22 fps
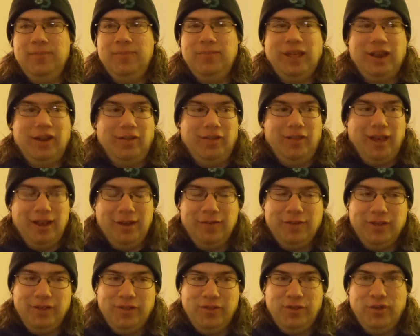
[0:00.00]
that a lot of
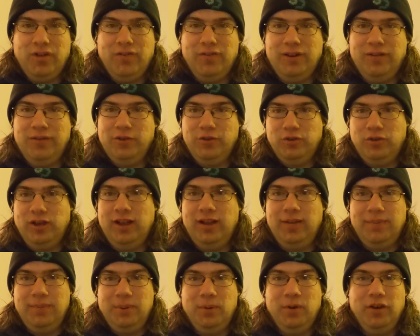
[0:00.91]
conservatives are trying
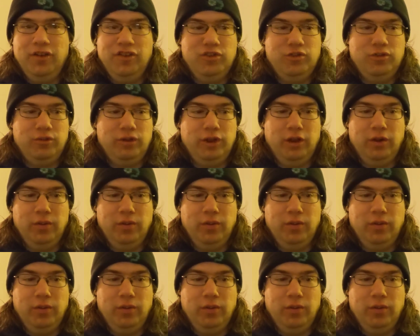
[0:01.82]
to push,